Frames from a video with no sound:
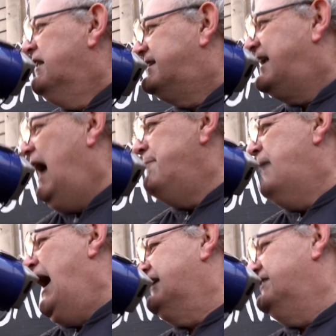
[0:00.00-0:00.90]

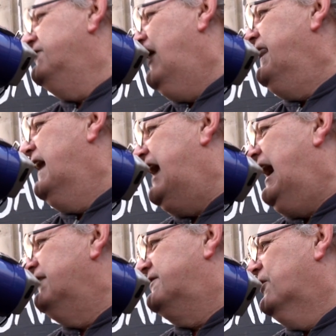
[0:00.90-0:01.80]
scumbags who run the
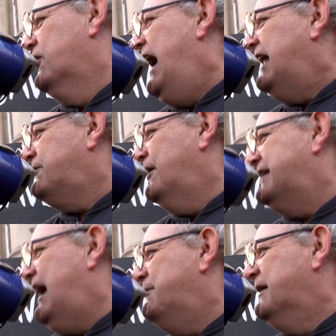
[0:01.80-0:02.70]
council. That's
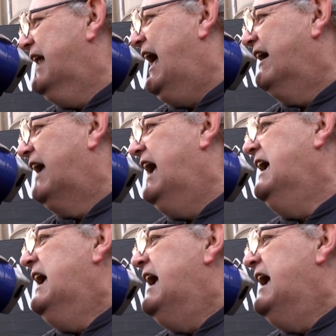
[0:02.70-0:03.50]
what's happened in Haringey.